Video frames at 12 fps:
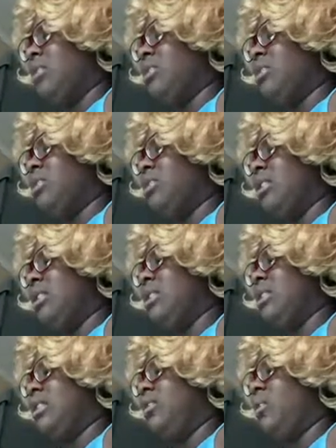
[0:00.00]
stood
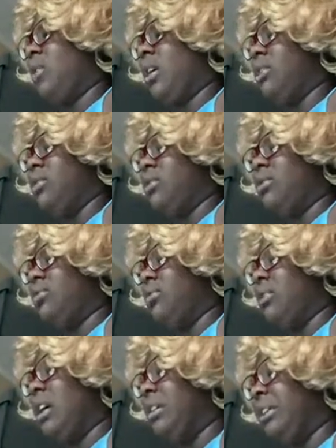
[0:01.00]
listening for an answer.
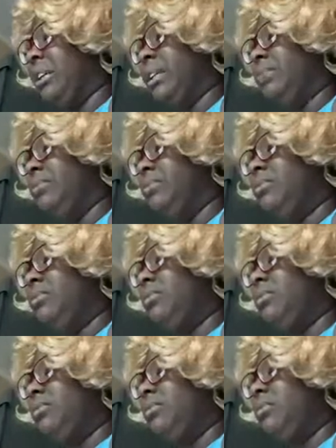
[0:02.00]
Nothing.
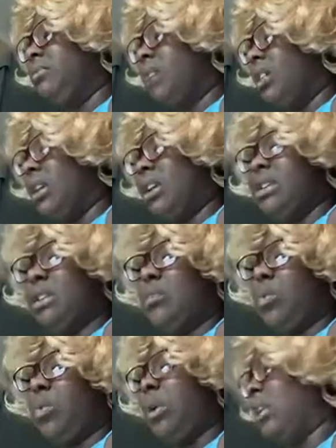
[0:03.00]
Nothing except
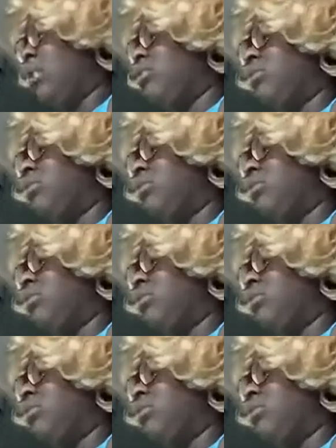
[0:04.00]
the wind.